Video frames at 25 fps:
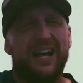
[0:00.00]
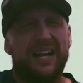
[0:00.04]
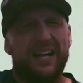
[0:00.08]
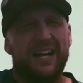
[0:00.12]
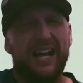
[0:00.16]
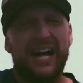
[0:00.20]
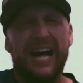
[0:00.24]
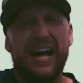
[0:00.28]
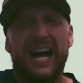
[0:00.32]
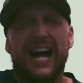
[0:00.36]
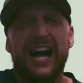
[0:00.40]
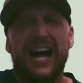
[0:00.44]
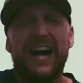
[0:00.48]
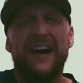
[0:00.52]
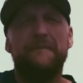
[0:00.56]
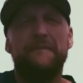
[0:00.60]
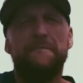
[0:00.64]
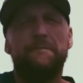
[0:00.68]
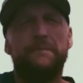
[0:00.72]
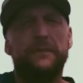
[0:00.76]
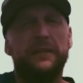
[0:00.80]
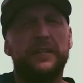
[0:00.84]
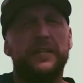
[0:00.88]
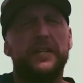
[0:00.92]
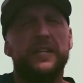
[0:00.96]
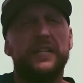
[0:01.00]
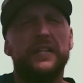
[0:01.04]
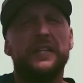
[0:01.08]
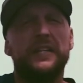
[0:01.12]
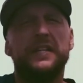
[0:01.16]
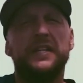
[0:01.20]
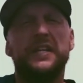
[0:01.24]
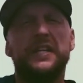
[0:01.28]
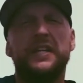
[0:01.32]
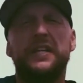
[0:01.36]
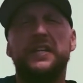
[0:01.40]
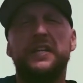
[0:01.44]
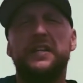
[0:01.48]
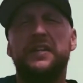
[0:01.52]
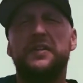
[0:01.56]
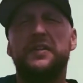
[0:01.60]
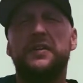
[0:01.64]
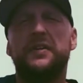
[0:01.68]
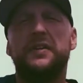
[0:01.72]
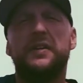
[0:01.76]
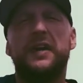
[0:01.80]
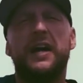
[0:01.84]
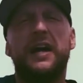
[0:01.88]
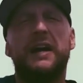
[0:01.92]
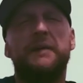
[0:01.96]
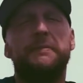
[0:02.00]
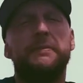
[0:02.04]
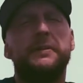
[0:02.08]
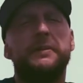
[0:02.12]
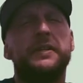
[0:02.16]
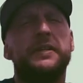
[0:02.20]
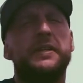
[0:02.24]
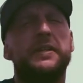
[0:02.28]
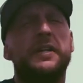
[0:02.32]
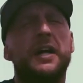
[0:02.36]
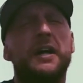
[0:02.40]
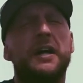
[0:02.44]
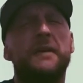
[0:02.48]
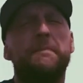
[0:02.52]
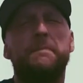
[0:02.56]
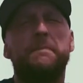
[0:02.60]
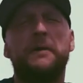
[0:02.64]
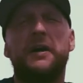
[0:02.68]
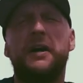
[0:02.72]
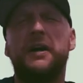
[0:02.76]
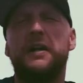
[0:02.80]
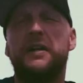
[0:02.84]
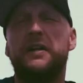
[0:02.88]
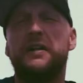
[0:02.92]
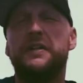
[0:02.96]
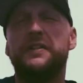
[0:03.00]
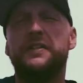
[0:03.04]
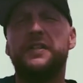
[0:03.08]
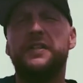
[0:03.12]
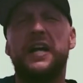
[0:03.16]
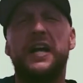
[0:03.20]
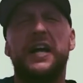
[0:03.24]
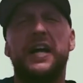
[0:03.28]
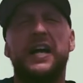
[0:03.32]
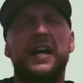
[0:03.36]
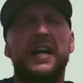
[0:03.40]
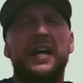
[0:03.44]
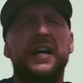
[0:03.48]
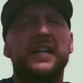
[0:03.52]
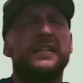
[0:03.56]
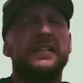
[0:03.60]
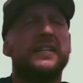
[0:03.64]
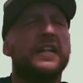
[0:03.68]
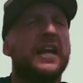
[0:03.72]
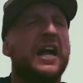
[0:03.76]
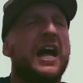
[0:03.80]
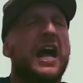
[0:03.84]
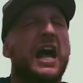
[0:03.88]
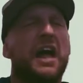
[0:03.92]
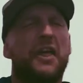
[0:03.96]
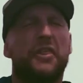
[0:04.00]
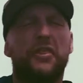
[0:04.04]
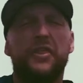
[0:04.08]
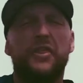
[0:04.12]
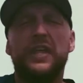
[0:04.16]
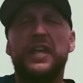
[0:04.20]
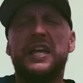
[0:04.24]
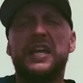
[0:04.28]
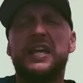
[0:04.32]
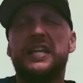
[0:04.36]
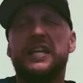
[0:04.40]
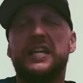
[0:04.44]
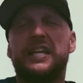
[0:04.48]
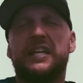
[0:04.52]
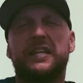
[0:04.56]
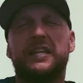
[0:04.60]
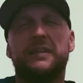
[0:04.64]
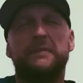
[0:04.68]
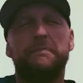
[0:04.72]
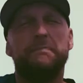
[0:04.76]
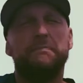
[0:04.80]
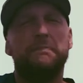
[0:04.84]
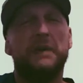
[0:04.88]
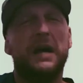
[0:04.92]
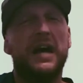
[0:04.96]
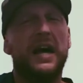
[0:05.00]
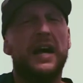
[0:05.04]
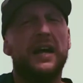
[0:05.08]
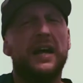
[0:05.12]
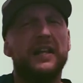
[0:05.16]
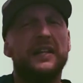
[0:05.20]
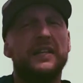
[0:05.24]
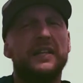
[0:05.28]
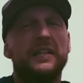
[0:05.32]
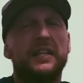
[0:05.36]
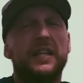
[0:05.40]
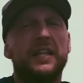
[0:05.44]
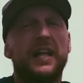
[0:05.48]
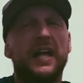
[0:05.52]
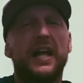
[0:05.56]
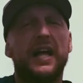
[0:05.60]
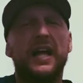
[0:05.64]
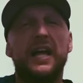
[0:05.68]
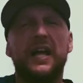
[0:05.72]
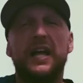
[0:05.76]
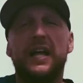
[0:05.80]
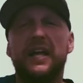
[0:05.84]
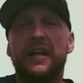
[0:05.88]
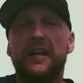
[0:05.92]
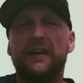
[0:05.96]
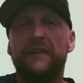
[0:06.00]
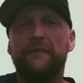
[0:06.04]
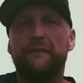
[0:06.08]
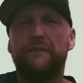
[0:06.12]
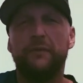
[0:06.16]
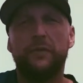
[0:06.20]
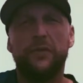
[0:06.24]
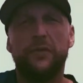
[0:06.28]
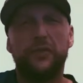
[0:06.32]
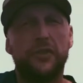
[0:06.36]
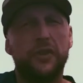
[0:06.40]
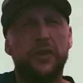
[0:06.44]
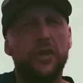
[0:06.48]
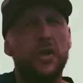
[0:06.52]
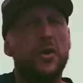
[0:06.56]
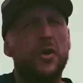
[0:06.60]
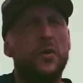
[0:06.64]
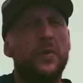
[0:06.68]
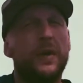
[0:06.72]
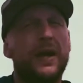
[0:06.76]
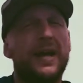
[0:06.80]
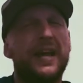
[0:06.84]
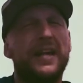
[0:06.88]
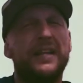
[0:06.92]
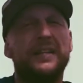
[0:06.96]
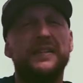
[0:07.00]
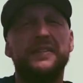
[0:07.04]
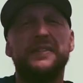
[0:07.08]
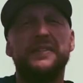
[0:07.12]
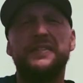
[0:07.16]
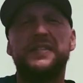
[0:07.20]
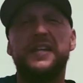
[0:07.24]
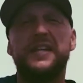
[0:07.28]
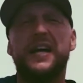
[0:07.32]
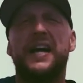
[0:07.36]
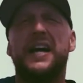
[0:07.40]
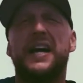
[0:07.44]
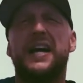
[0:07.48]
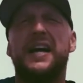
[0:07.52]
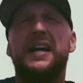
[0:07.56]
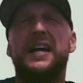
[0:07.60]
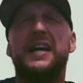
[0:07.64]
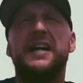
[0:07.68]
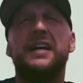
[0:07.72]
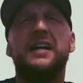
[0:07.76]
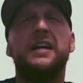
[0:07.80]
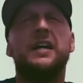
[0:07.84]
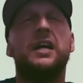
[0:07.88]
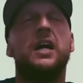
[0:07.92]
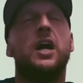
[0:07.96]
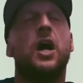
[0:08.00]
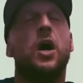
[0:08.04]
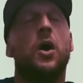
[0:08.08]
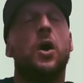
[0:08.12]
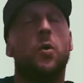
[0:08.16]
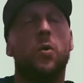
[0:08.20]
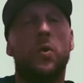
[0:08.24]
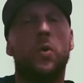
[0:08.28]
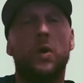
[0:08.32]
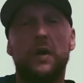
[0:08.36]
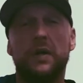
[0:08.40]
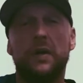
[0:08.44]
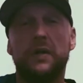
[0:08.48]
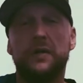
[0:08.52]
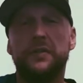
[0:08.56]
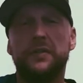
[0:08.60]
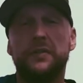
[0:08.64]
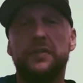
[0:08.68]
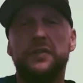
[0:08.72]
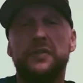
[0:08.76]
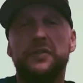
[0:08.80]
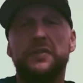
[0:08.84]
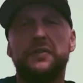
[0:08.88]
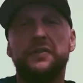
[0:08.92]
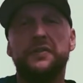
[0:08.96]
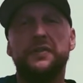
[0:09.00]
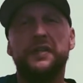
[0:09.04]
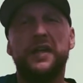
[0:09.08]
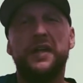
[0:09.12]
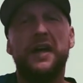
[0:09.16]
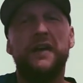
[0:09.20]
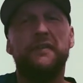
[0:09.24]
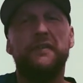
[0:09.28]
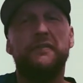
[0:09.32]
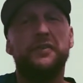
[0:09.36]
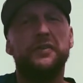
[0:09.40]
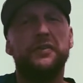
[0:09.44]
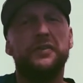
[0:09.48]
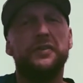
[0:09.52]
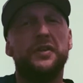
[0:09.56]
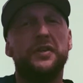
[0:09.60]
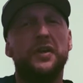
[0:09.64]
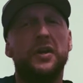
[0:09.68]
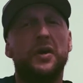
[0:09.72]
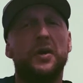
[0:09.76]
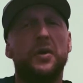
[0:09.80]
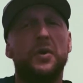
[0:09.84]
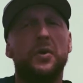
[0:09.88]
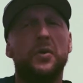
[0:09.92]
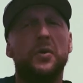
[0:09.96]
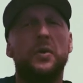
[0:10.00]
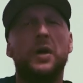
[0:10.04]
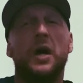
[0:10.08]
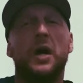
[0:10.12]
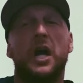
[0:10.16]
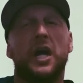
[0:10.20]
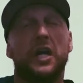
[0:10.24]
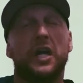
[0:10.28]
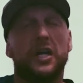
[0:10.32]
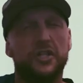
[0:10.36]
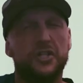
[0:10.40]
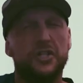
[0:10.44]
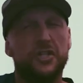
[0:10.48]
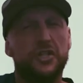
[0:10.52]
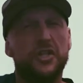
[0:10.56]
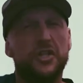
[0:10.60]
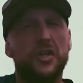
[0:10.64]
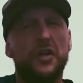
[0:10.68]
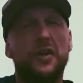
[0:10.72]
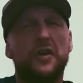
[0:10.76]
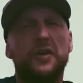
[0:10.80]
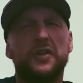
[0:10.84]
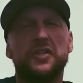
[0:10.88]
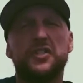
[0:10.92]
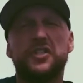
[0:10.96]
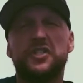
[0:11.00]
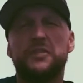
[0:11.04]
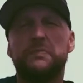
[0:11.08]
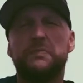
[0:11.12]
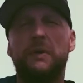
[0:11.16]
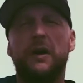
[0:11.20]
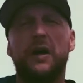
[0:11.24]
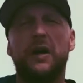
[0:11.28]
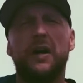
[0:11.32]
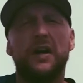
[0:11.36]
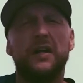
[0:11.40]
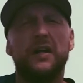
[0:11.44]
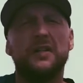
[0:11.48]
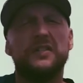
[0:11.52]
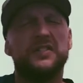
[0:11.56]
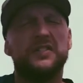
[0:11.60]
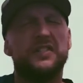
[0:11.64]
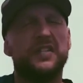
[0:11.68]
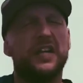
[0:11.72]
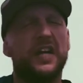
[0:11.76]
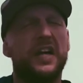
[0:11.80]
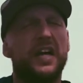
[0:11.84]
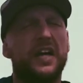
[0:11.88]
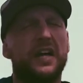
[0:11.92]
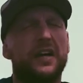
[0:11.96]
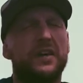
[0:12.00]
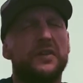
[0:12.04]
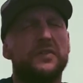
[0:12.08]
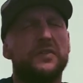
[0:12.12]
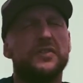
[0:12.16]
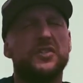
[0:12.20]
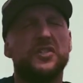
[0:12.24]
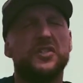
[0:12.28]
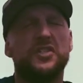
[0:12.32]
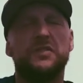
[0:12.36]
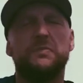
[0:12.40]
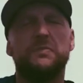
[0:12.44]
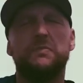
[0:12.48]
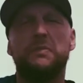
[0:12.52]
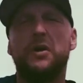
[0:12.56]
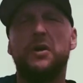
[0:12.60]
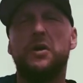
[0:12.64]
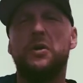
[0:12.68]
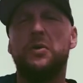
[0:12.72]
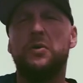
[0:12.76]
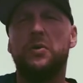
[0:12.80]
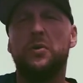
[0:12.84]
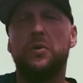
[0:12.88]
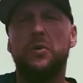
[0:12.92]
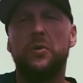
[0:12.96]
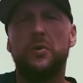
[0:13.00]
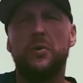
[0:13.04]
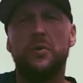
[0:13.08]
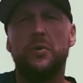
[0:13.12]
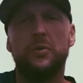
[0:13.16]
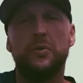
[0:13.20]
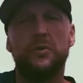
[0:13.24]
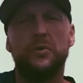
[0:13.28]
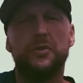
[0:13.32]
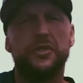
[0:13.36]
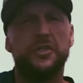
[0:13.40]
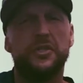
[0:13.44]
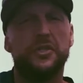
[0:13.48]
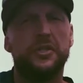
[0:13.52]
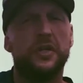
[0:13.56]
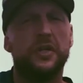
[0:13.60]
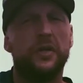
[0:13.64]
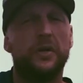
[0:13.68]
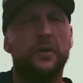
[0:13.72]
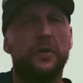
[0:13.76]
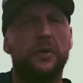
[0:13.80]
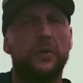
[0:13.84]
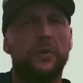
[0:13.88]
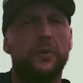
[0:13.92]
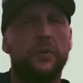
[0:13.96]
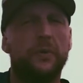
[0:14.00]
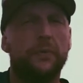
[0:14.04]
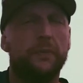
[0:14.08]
I've been here, I've been up all night, thinking about a life with you and I. One you'll never know, 'cause you're a small town smoke show.